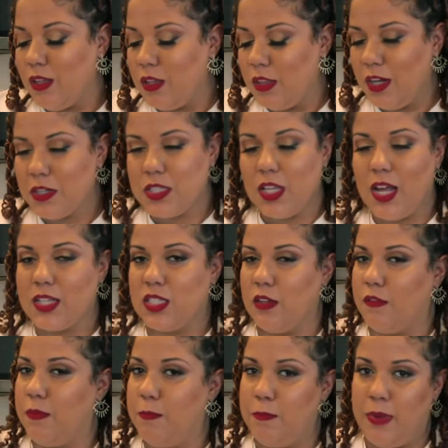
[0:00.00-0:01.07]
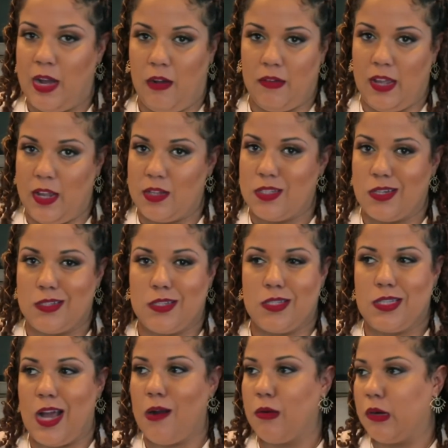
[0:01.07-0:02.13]
there's lots of pound cakes. There's
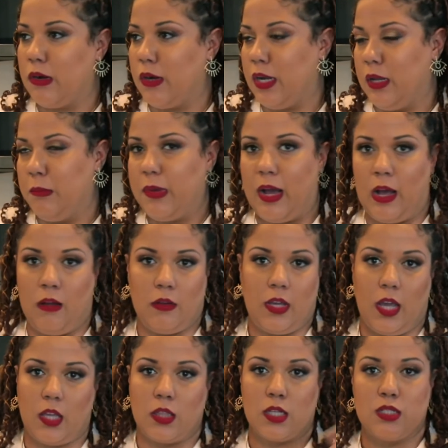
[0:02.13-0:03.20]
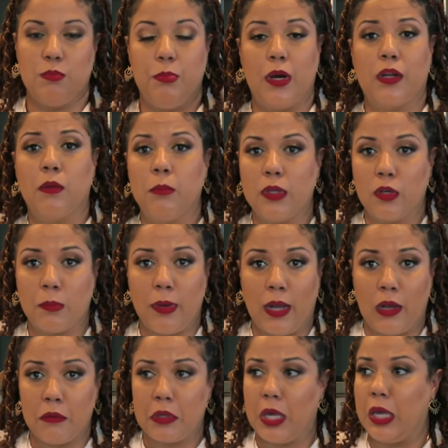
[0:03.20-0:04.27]
sour cream pound cake. There's buttermilk
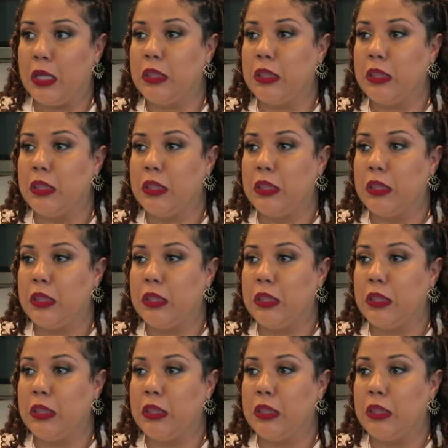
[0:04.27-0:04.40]
pound cake.